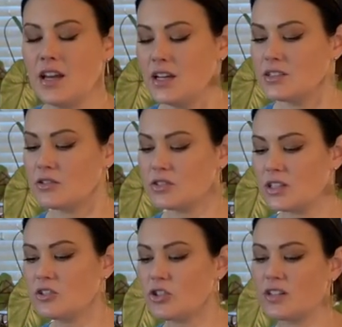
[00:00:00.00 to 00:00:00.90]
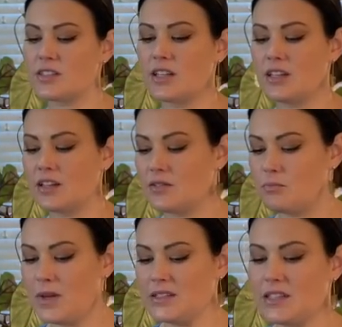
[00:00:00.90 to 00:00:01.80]
So sun stressing
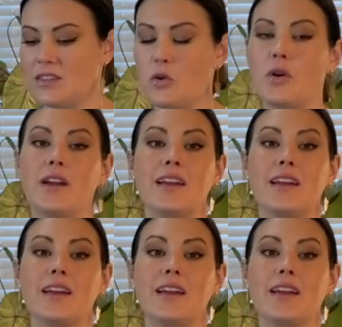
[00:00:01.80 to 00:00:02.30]
means that the Hoya